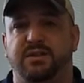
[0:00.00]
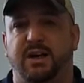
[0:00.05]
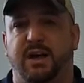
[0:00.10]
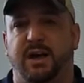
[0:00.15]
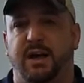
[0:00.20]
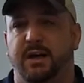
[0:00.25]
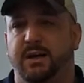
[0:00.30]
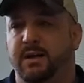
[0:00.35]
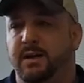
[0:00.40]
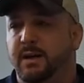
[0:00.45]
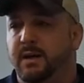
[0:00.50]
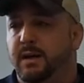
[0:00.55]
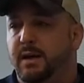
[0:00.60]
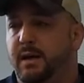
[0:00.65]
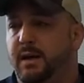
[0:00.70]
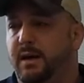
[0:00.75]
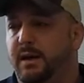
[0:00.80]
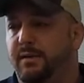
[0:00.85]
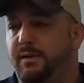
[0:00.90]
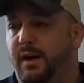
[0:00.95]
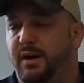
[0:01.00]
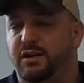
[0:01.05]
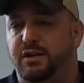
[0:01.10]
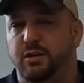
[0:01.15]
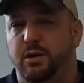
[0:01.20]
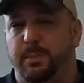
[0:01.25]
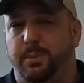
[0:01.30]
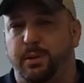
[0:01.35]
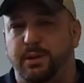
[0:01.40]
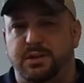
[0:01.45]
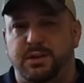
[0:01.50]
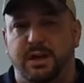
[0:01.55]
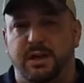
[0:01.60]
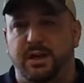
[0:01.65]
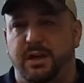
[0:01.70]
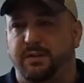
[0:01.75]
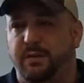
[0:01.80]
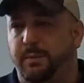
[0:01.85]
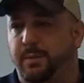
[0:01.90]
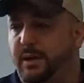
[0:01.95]
I do appreciate
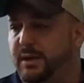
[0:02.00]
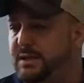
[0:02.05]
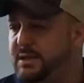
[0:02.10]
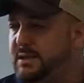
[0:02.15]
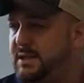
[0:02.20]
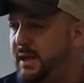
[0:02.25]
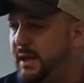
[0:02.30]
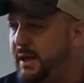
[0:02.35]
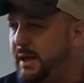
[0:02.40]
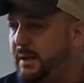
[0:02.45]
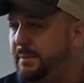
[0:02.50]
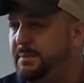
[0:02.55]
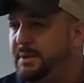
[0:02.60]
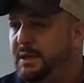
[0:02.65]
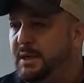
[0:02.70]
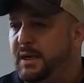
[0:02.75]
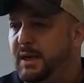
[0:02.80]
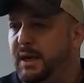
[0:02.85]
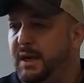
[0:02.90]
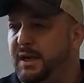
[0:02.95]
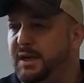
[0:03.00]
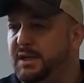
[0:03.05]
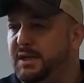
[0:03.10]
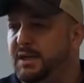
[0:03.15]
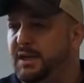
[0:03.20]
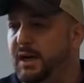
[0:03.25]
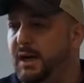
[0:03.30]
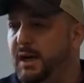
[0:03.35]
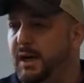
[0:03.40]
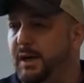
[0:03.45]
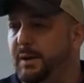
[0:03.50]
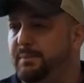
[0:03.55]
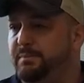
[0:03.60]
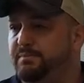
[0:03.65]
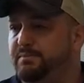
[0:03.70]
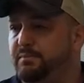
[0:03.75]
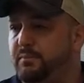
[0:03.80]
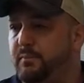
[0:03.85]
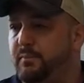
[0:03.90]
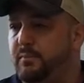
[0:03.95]
everybody's time, and
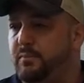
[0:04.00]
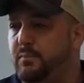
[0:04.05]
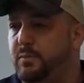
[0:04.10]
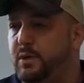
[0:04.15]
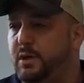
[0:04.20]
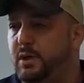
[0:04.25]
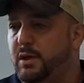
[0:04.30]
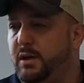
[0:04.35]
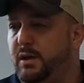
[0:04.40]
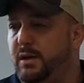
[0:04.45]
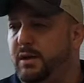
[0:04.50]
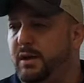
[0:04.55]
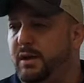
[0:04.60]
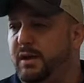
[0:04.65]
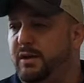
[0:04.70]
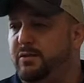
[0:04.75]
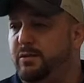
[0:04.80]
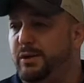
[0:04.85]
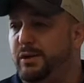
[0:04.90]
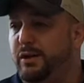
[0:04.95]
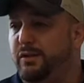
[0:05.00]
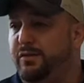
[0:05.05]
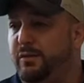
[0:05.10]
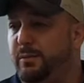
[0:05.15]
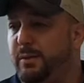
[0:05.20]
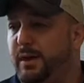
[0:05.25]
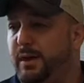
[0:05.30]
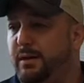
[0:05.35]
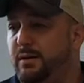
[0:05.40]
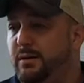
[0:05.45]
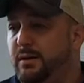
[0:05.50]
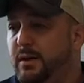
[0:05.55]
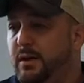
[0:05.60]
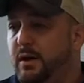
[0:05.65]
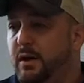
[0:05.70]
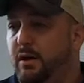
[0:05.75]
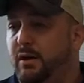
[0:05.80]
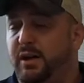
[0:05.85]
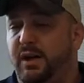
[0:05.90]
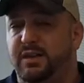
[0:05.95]
I guess we go from there.
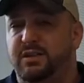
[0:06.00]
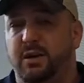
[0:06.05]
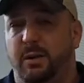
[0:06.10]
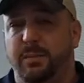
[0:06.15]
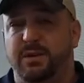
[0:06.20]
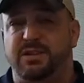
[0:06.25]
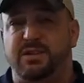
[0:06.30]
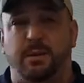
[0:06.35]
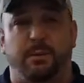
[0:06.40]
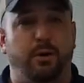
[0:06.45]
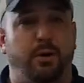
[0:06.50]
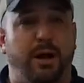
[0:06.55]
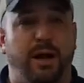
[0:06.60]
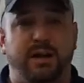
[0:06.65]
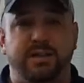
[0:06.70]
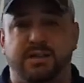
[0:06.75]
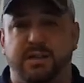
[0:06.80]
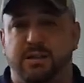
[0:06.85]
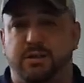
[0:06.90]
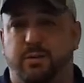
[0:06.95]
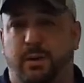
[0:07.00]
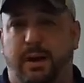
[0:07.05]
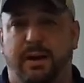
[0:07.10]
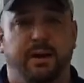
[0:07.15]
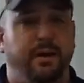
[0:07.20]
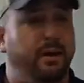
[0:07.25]
Okay, so I'm going to summarize this right